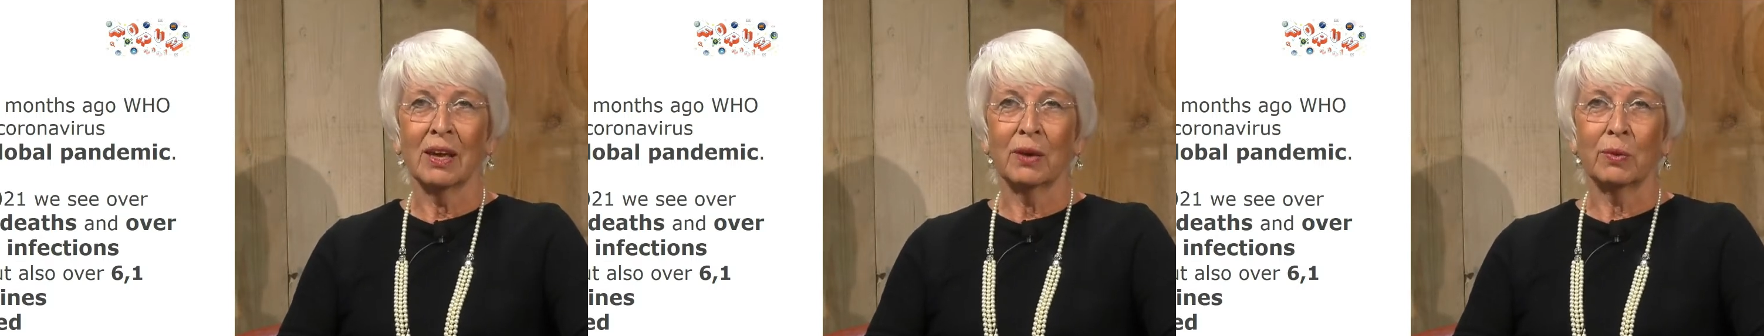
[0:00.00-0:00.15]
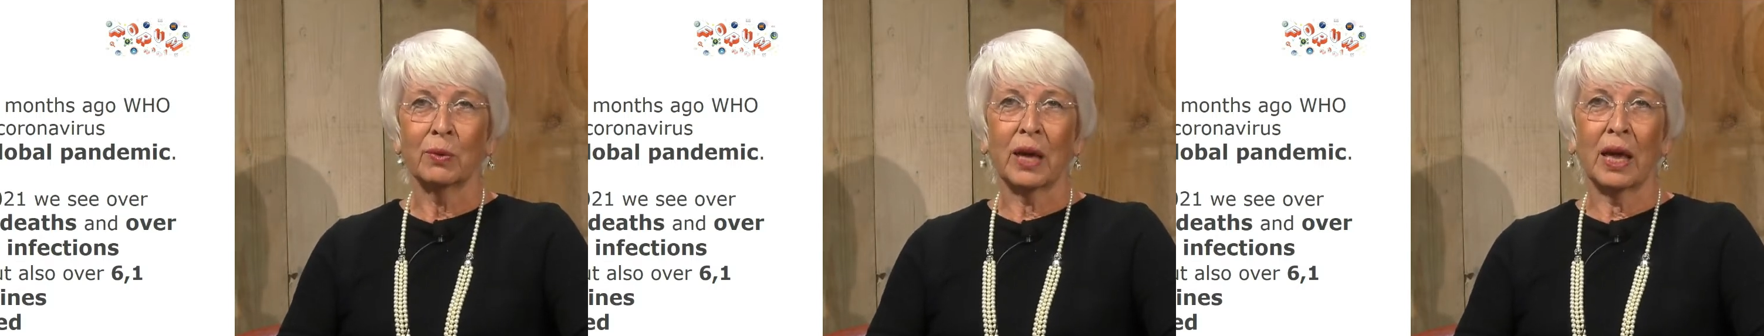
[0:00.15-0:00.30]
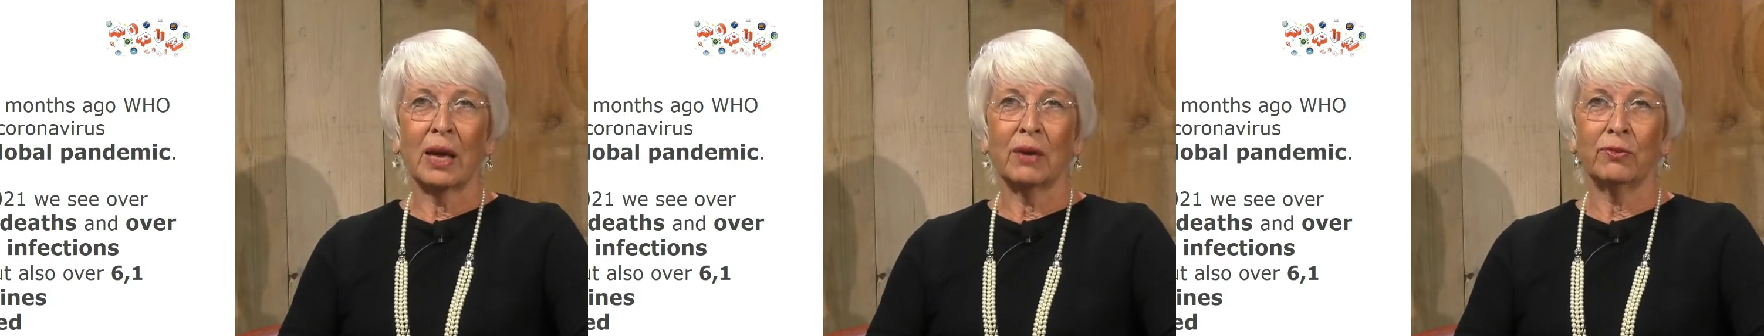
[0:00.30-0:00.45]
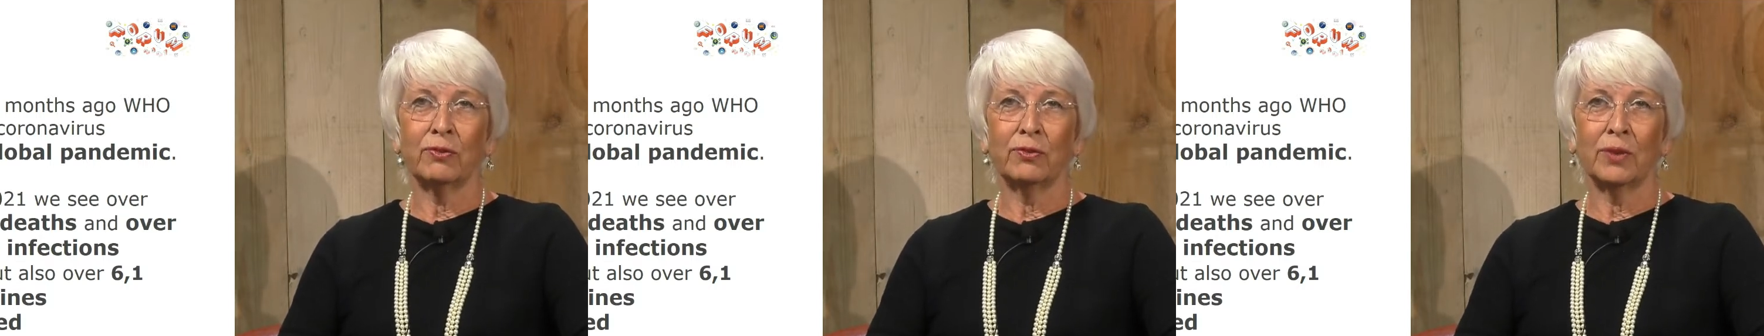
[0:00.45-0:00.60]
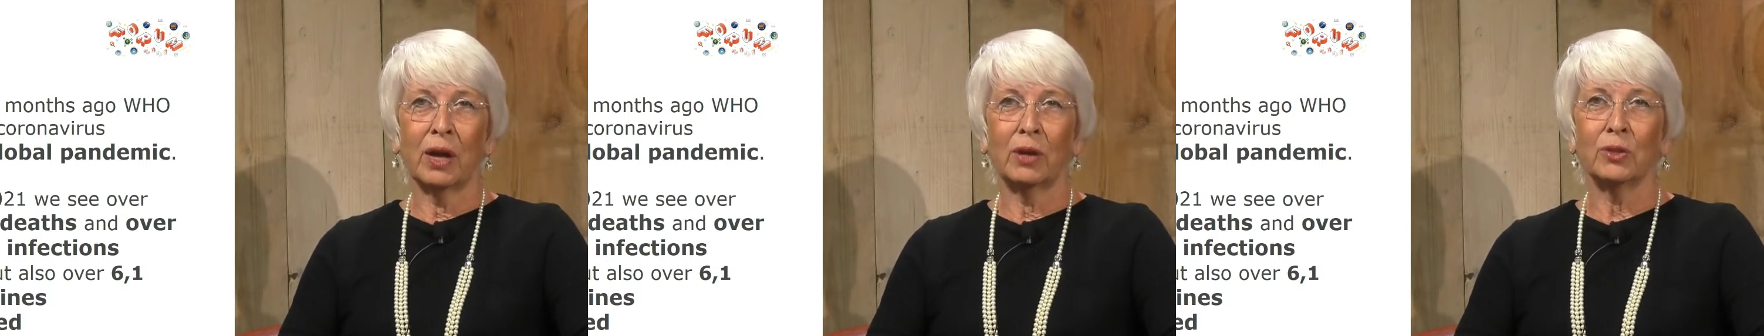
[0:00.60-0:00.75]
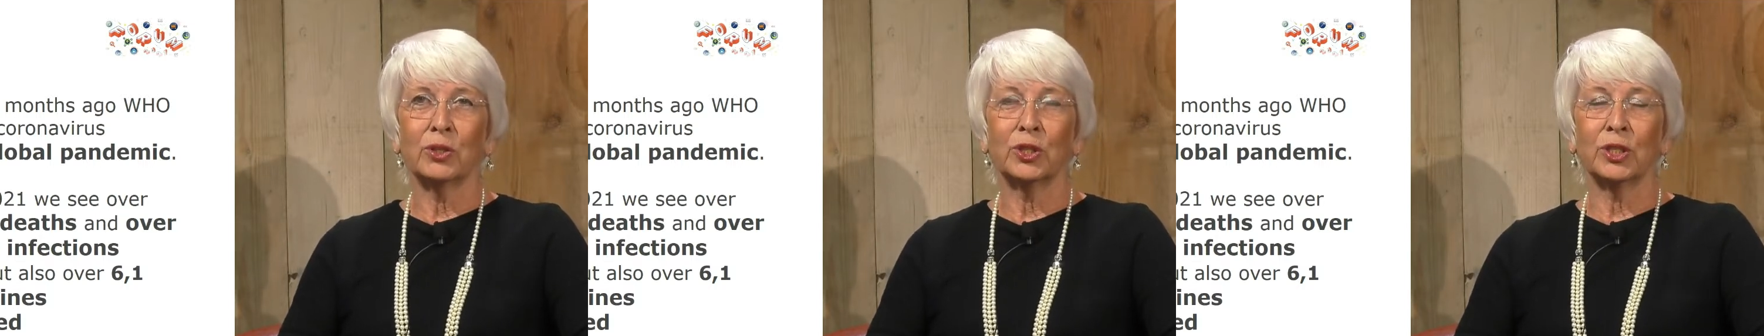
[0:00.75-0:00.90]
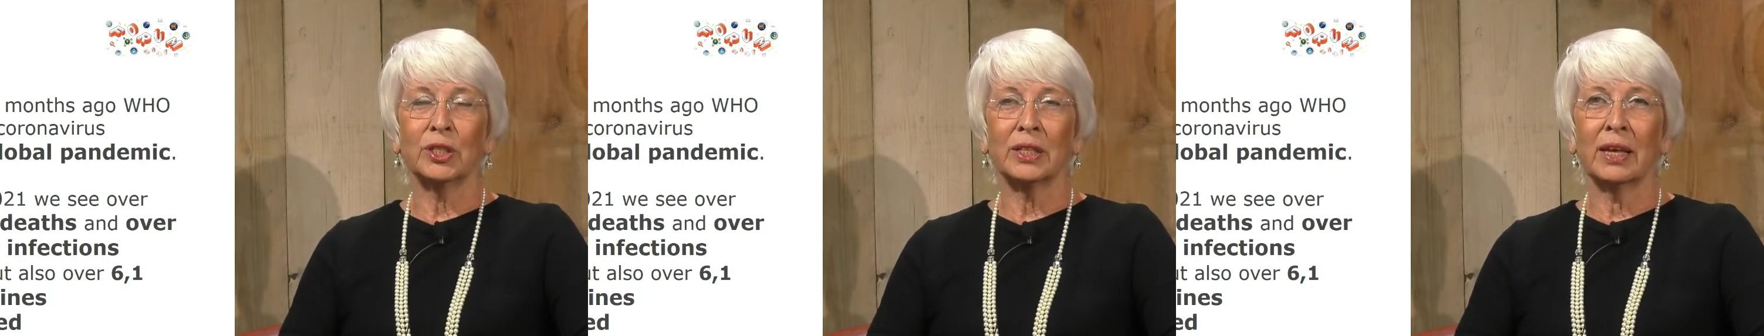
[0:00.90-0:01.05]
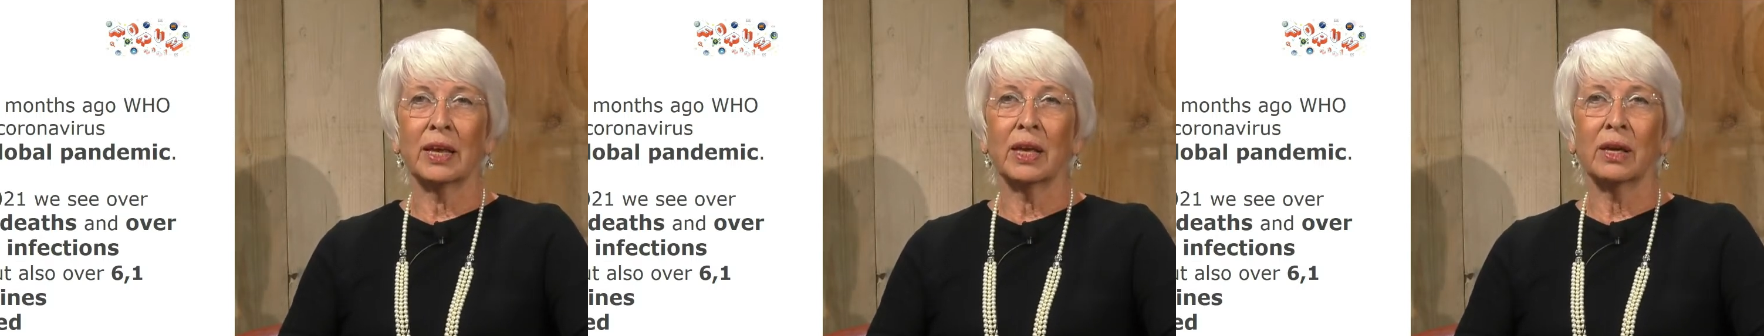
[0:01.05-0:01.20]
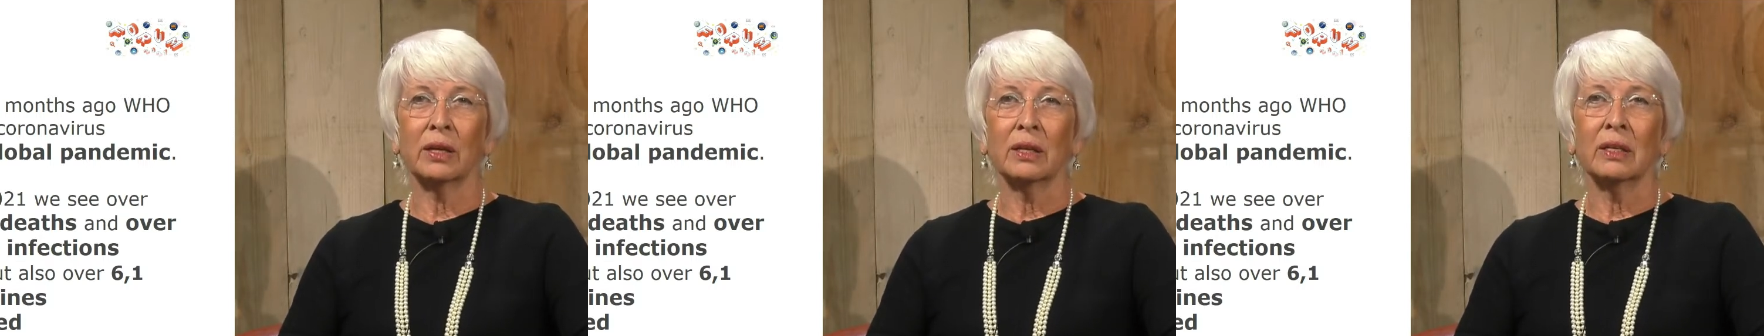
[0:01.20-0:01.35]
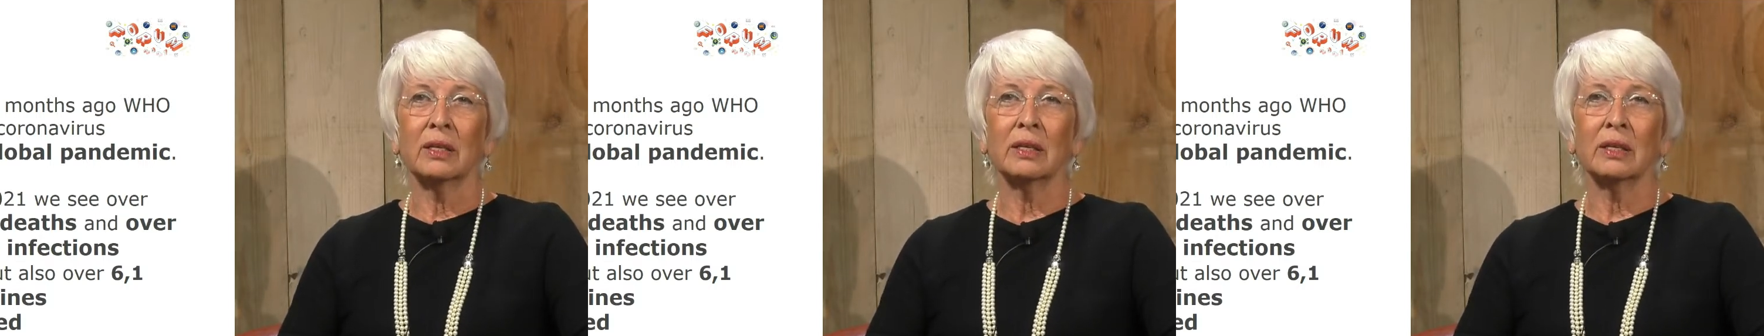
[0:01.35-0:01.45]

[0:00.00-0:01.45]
We have now today